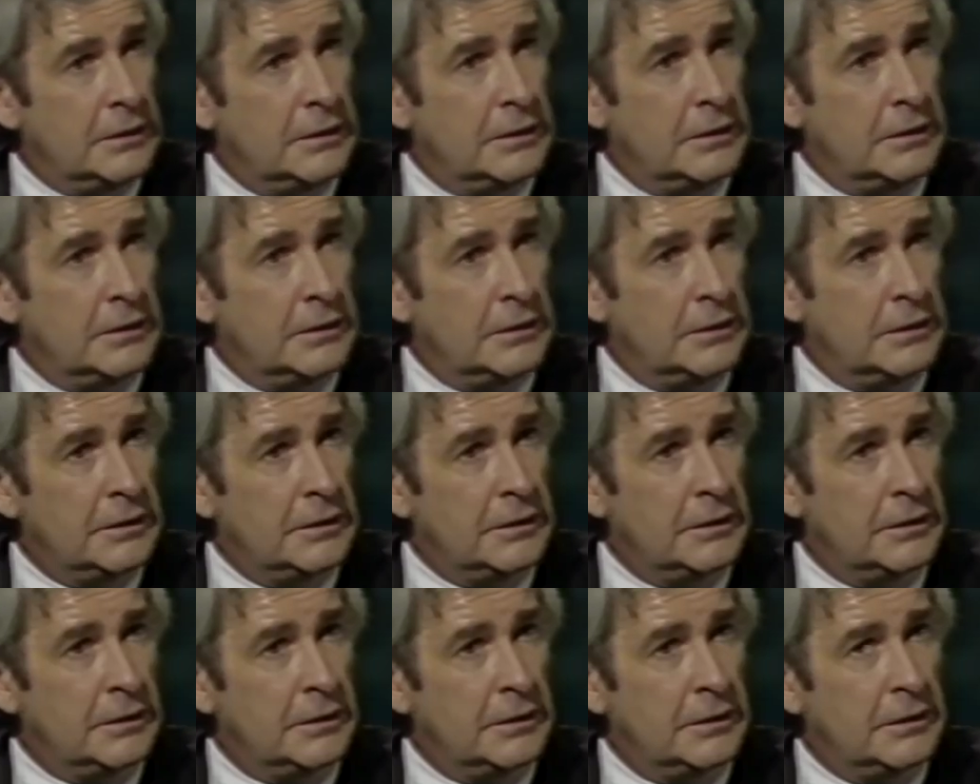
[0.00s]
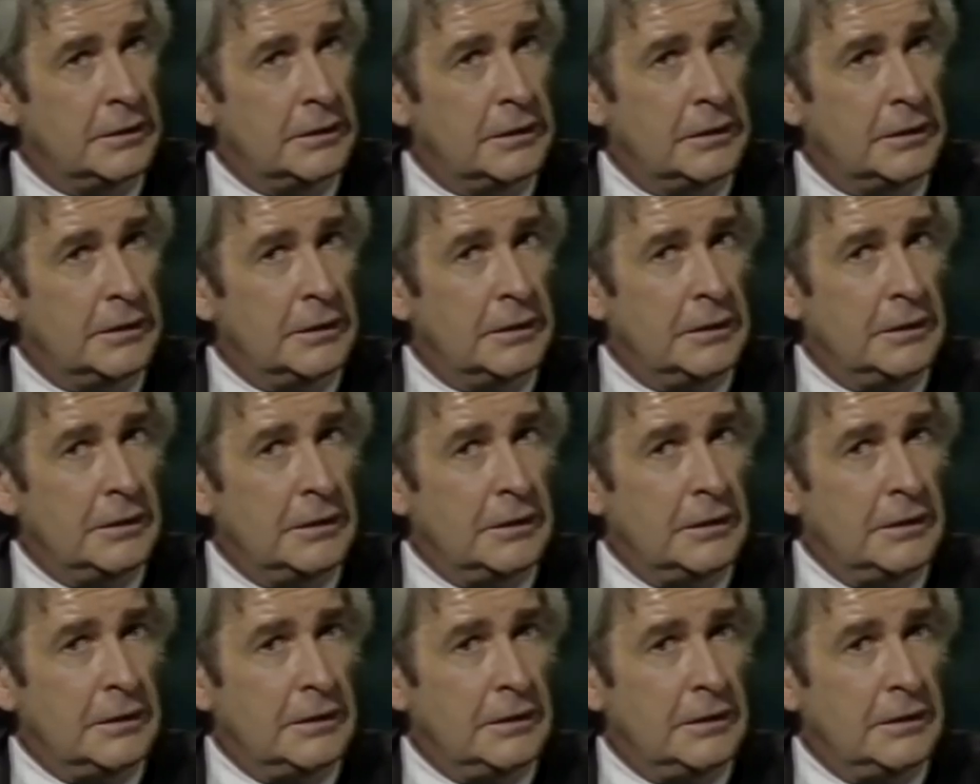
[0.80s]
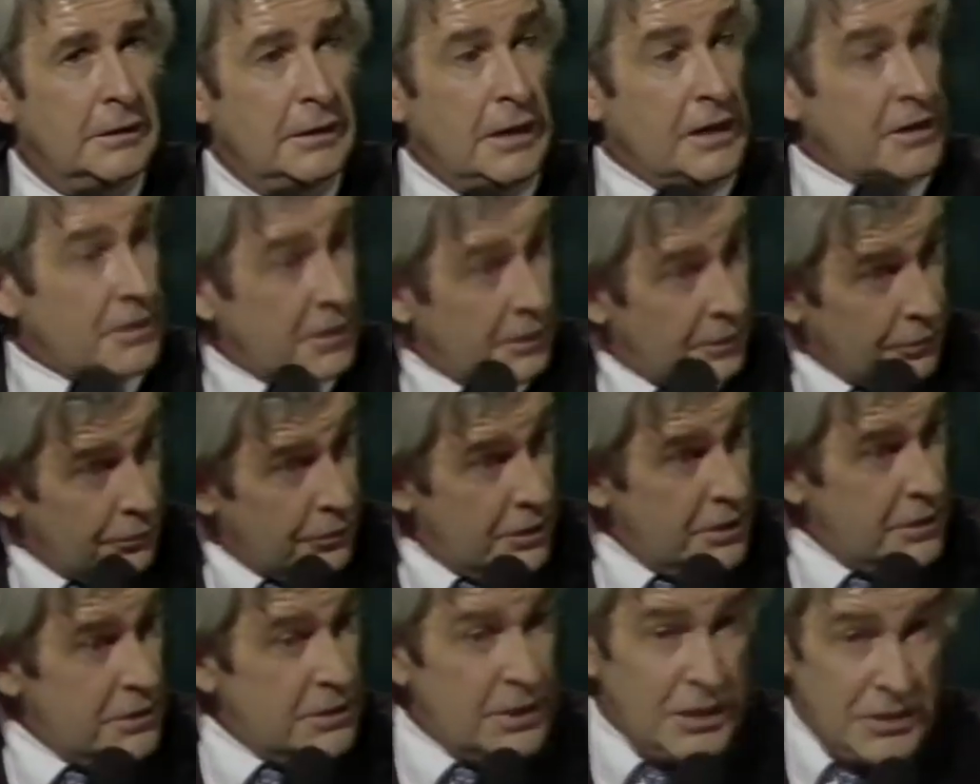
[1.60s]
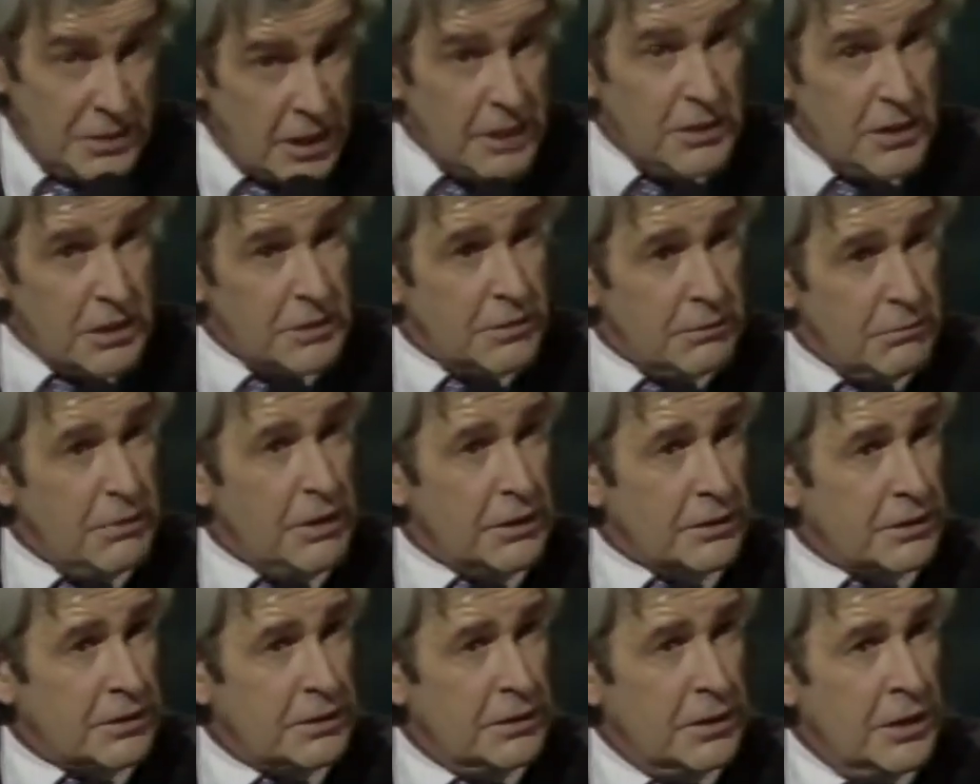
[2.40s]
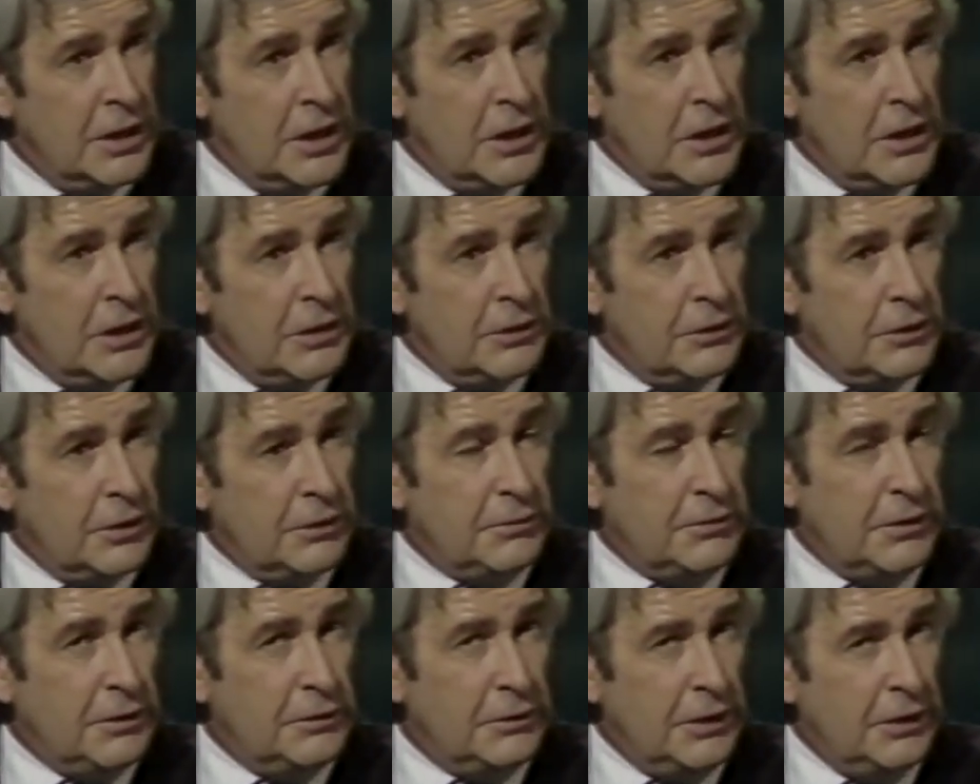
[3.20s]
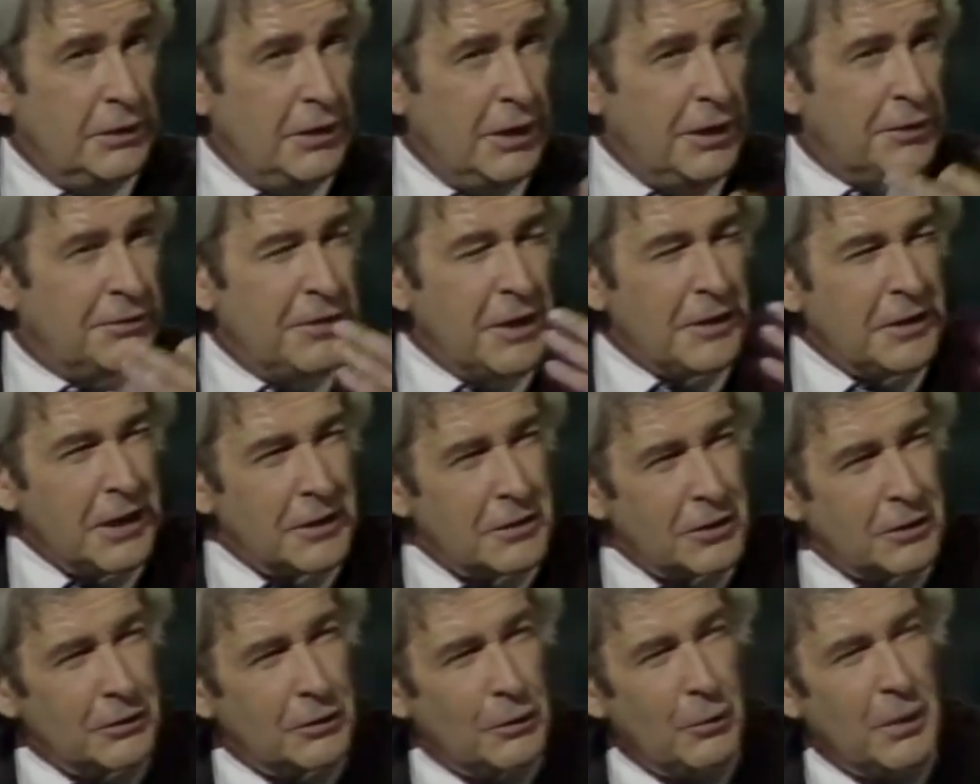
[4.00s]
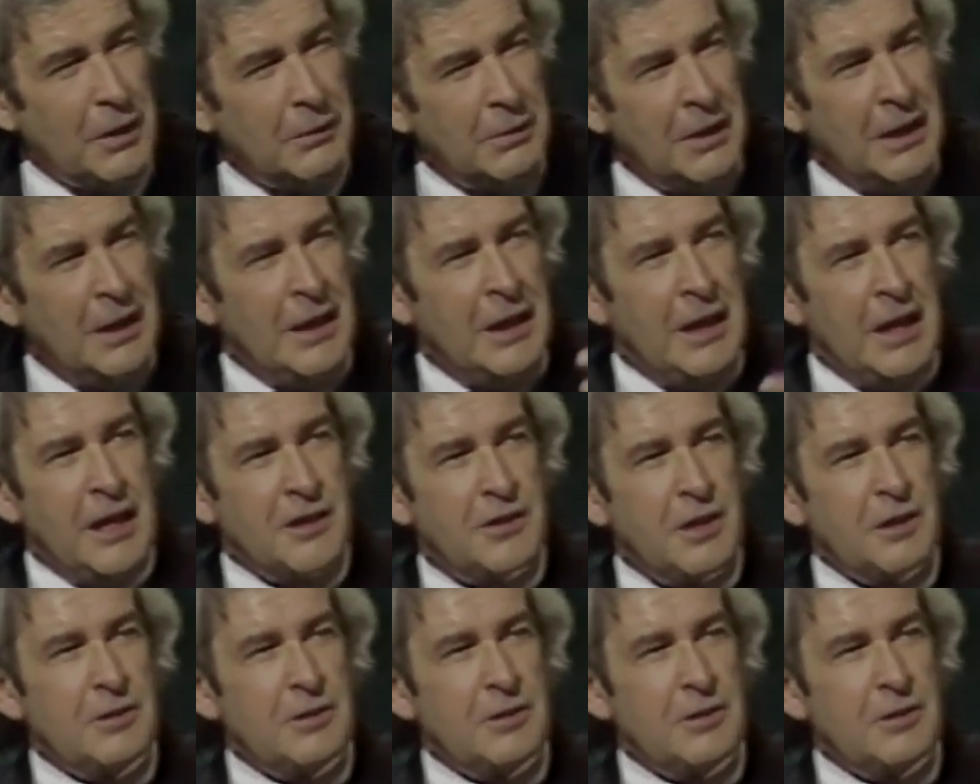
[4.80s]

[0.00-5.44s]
I said, there is? He said, yes, there is. It's not that you don't want to, it's